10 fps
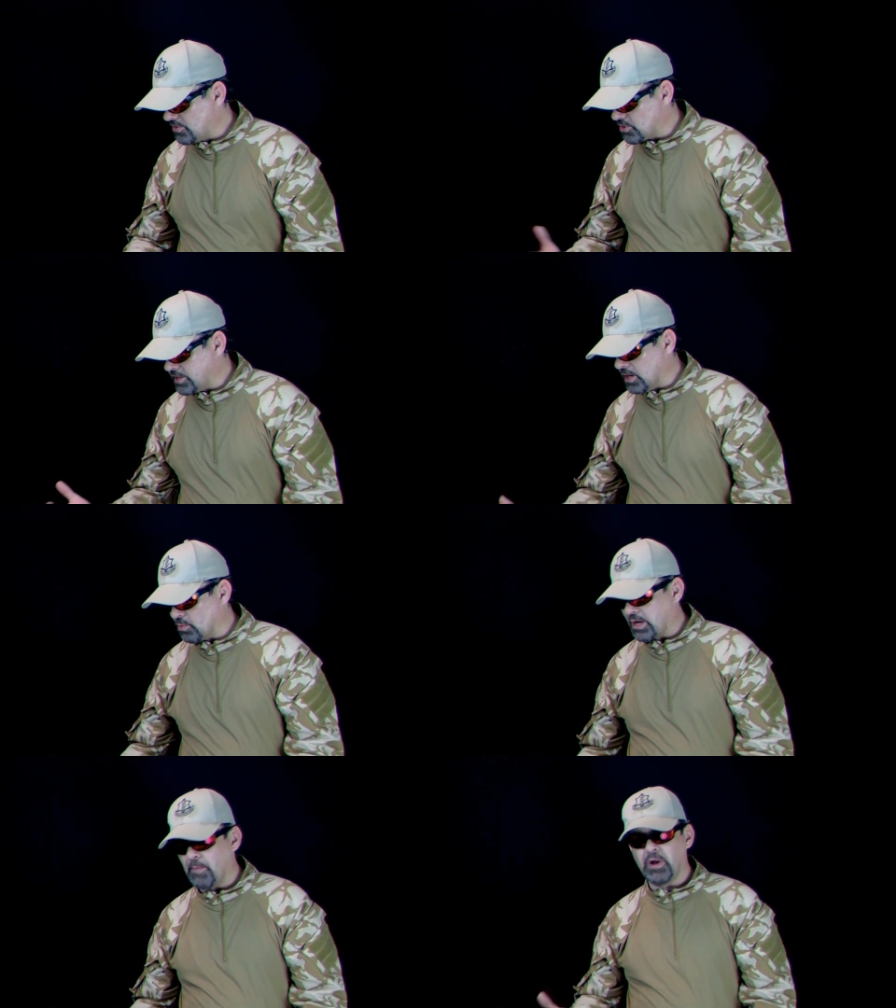of other
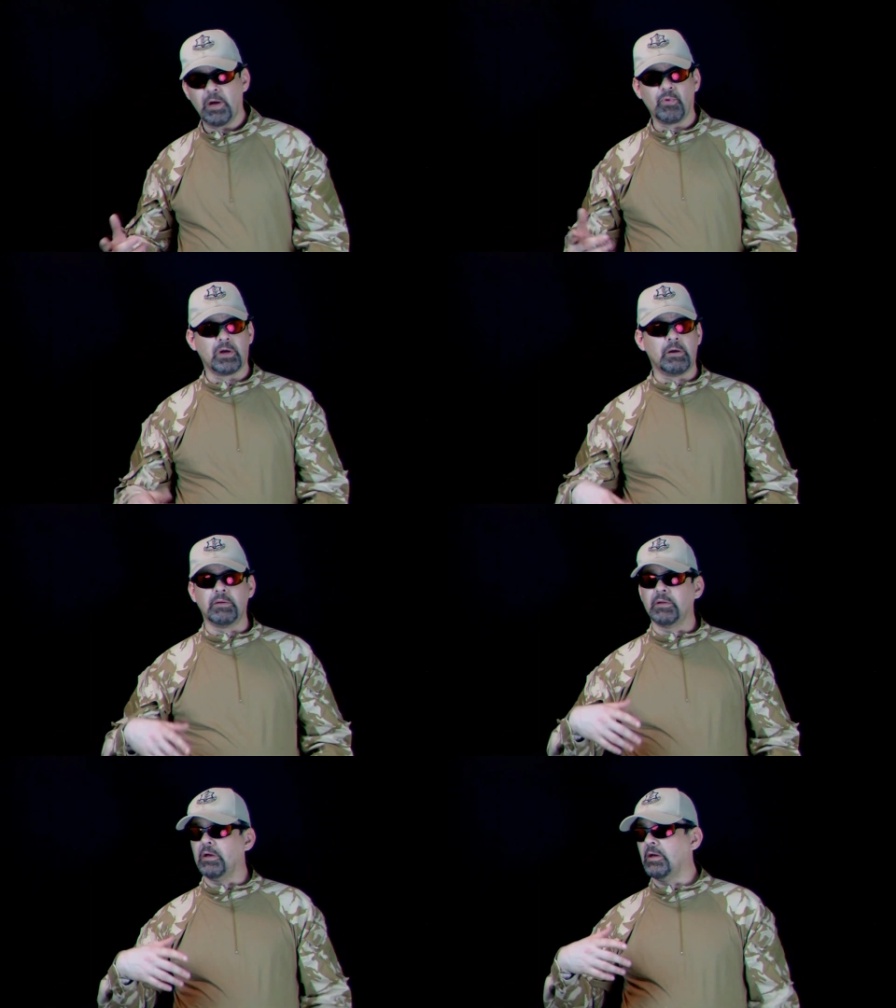gear we coming up. We're
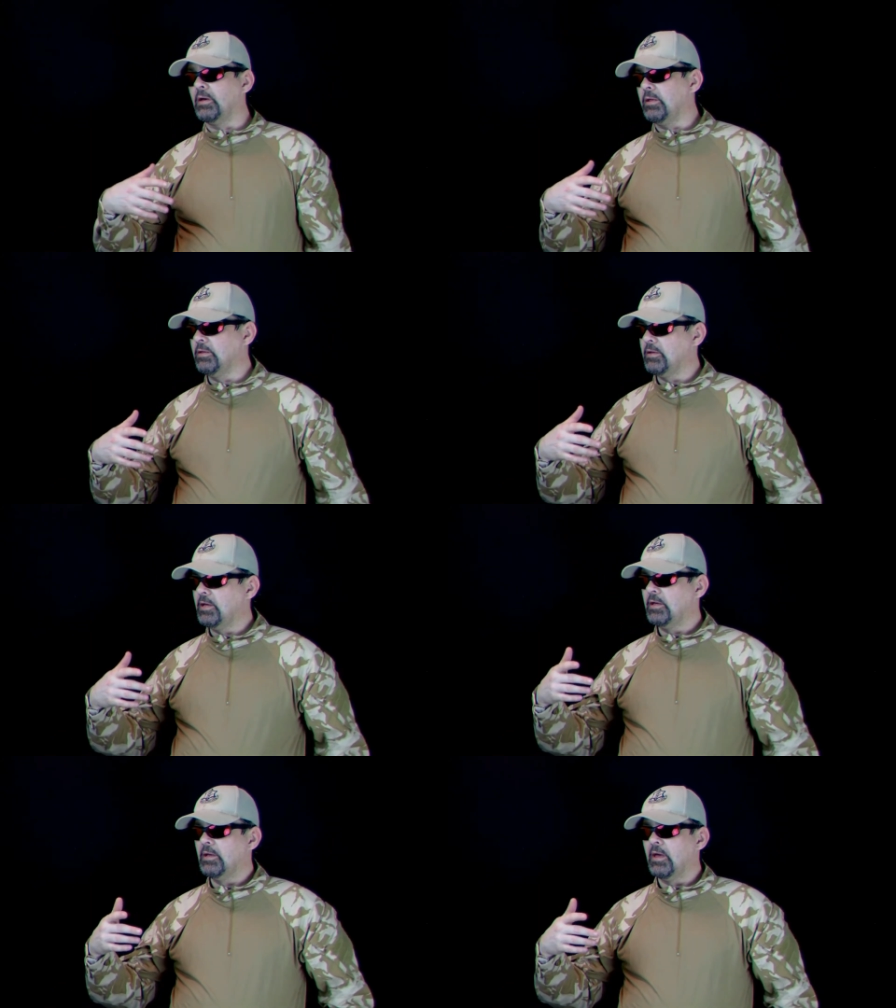going to
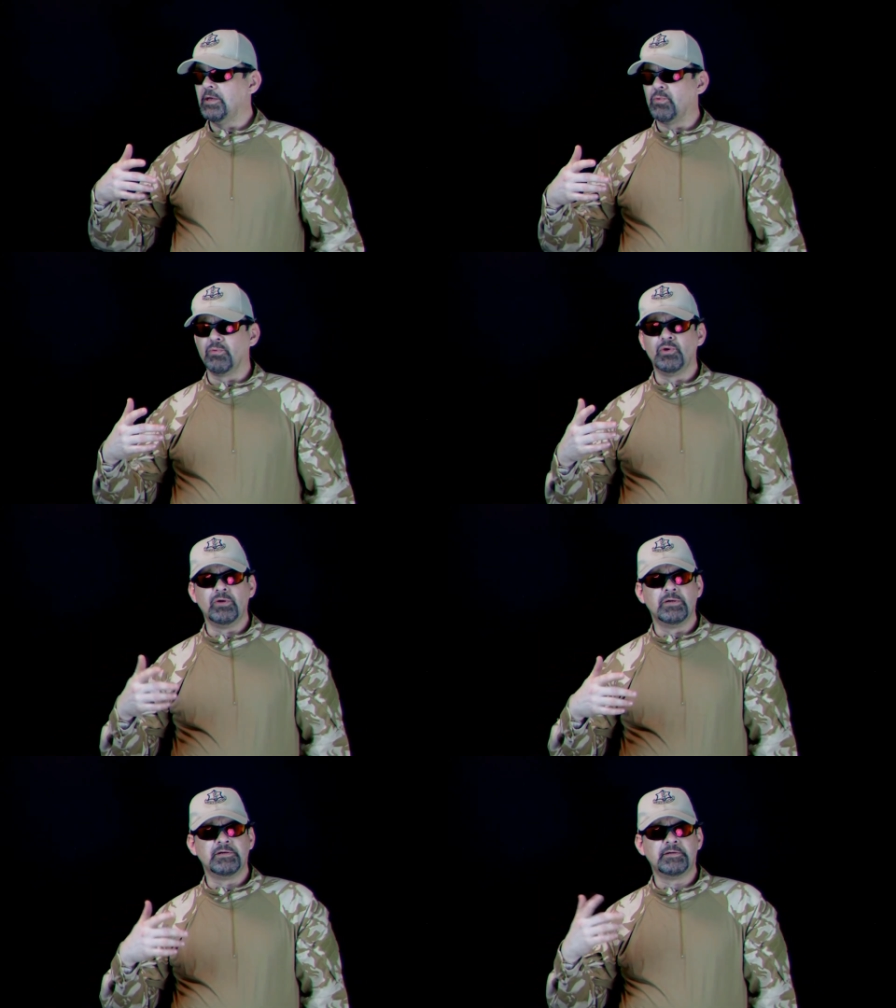I think we're
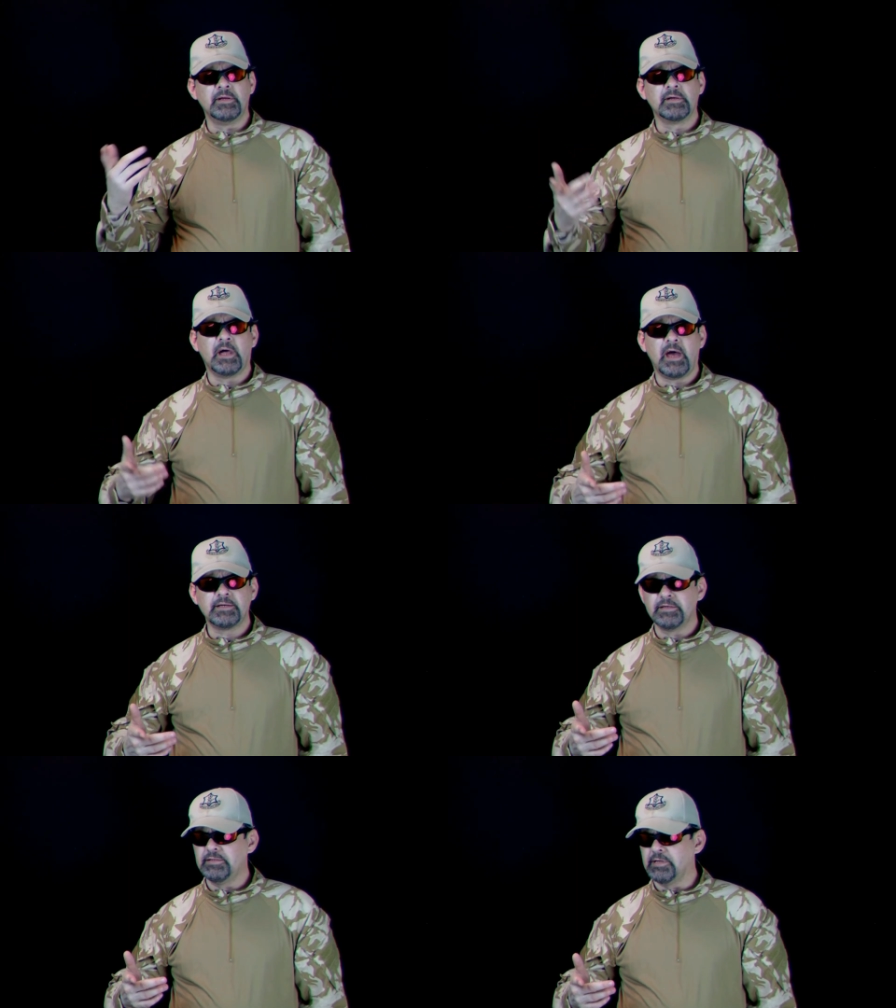doing
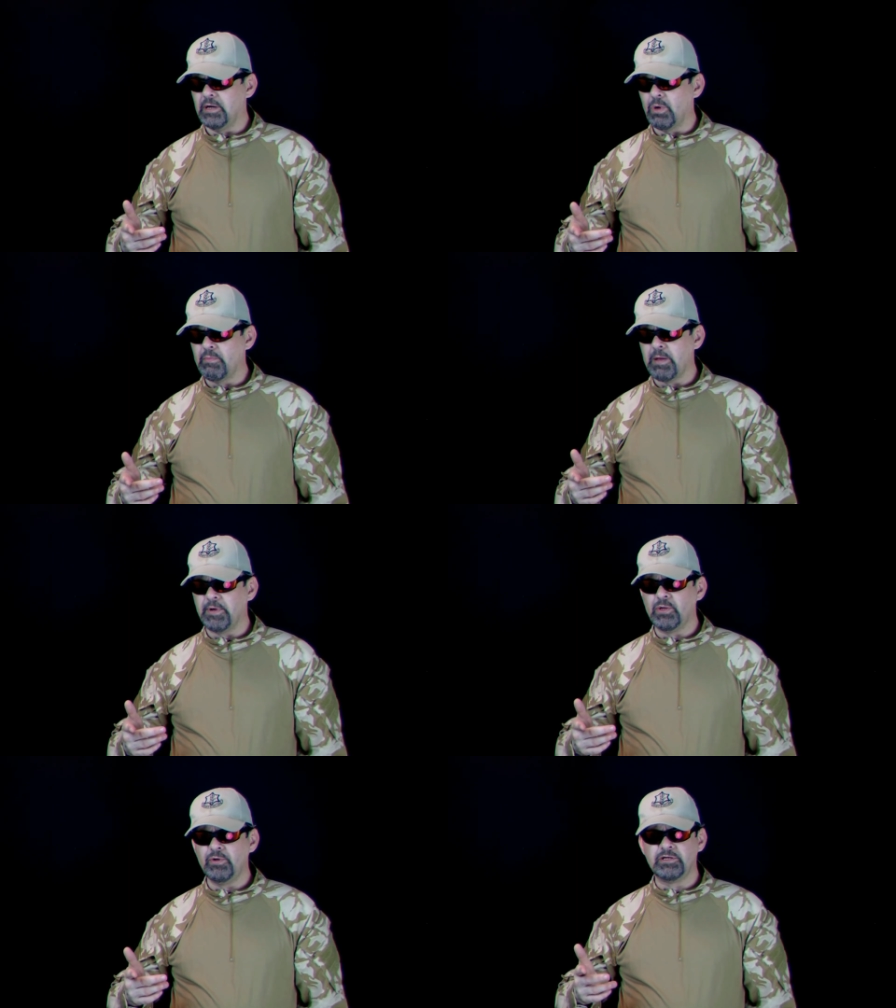sunglasses. We
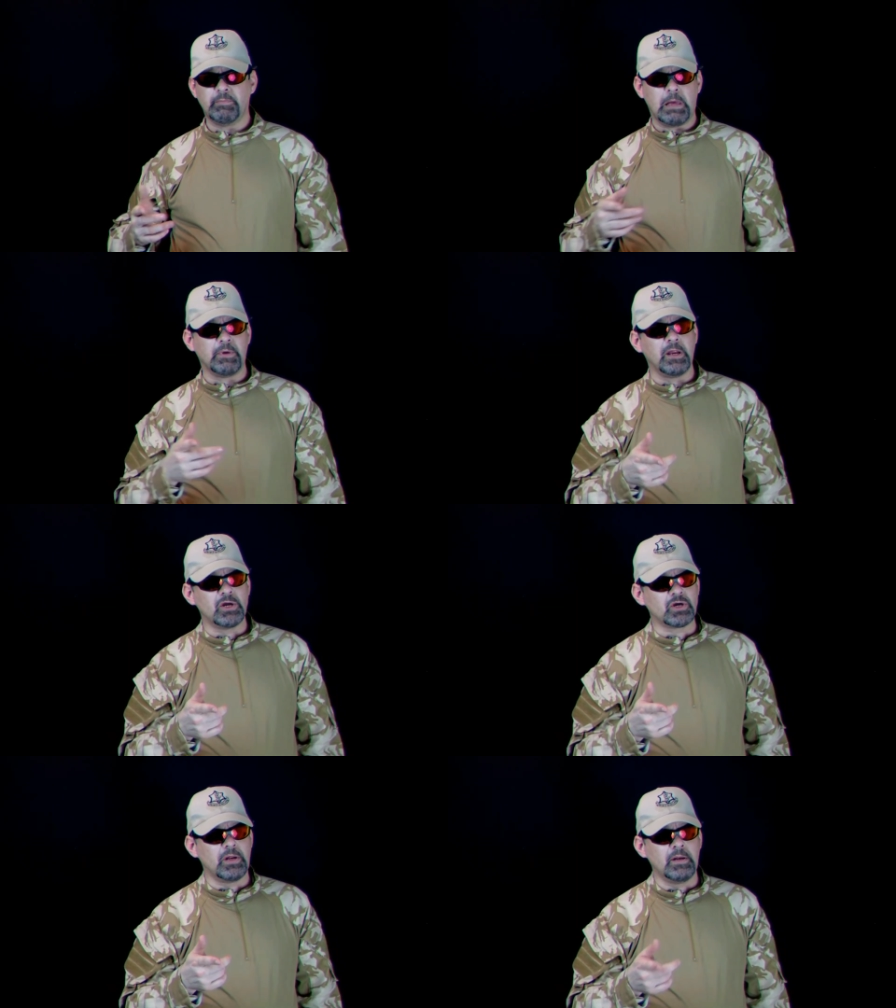might be doing some
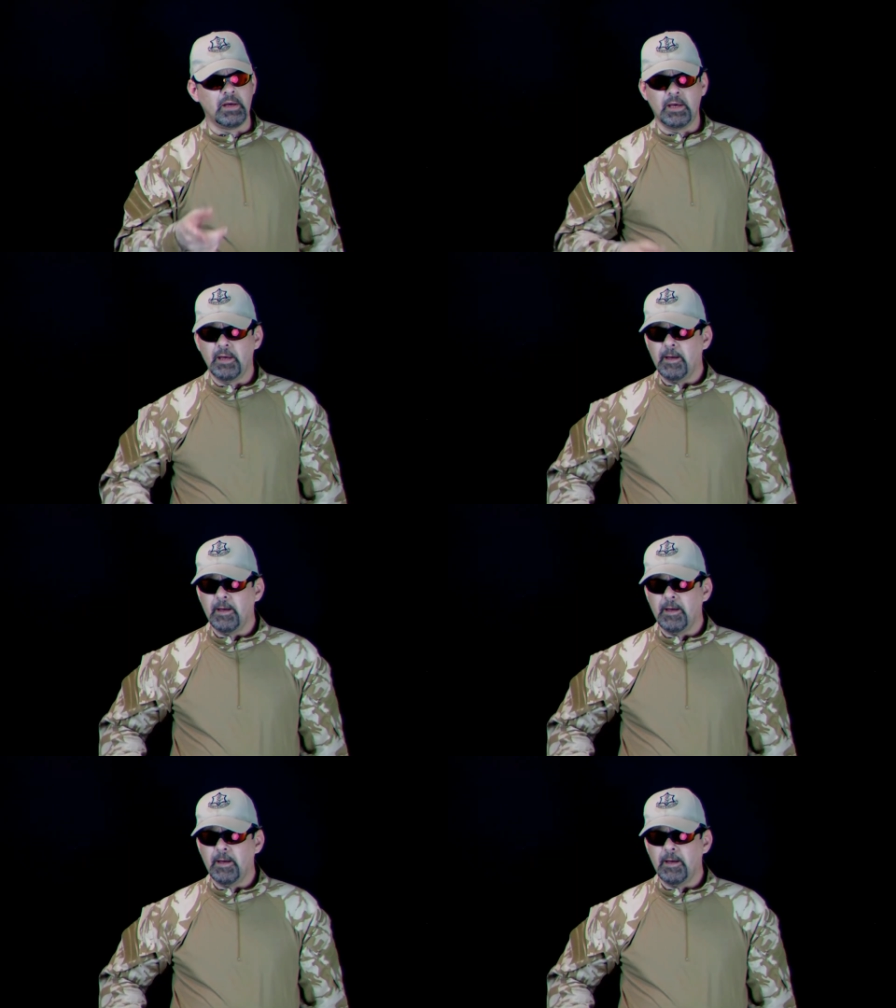ammunition.